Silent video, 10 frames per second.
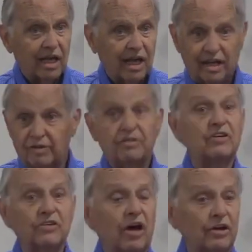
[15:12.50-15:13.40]
and have
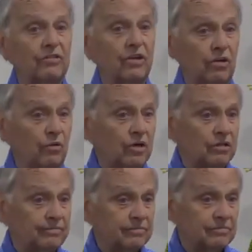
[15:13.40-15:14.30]
dishonored the
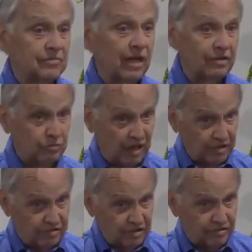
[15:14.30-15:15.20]
Lord as well
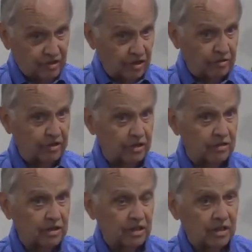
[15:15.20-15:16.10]
as dishonoring
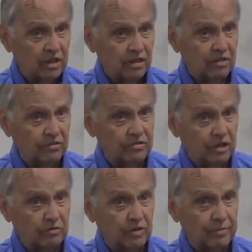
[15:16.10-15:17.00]
those
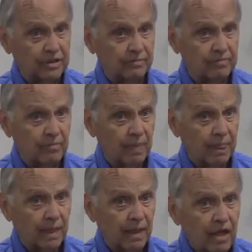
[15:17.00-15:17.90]
young women.
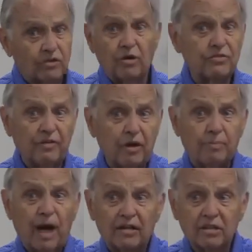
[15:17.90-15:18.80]
So it's very
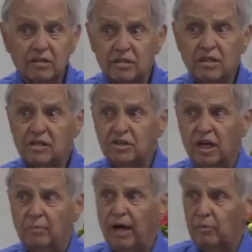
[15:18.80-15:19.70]
practical
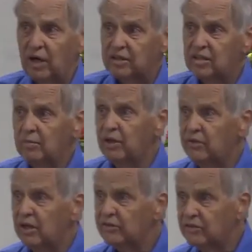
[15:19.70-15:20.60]
teaching about what
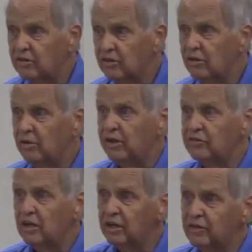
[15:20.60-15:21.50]
Timothy is to do as
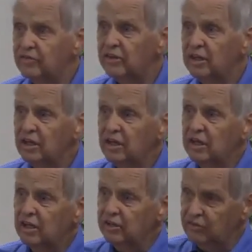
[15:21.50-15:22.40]
he lives
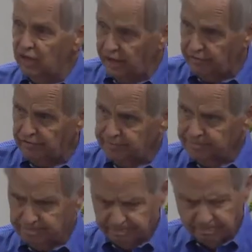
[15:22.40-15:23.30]
his life.
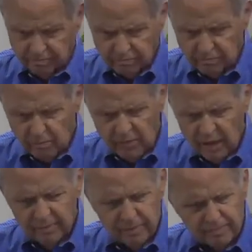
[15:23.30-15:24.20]

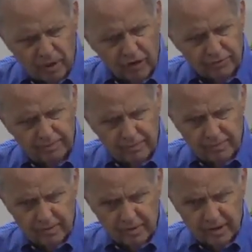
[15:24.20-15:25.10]
But Paul's
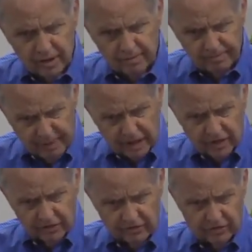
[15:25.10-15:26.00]
big
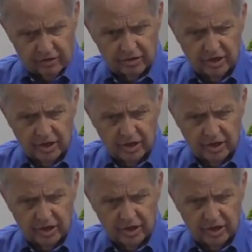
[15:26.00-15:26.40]
concern